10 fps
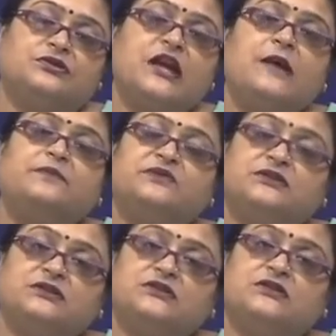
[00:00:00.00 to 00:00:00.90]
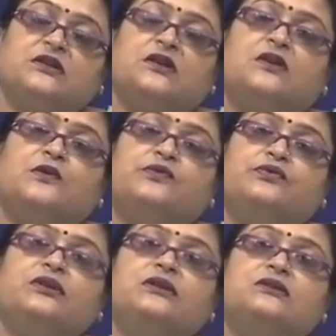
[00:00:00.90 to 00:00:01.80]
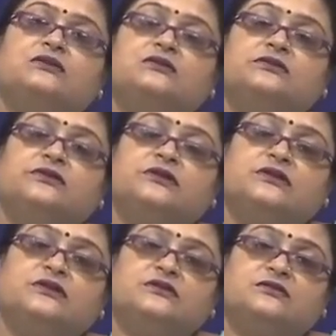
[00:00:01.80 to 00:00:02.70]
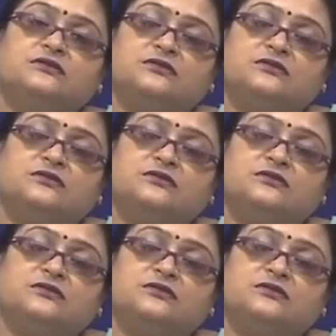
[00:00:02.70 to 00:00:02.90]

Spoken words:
tap certain field which is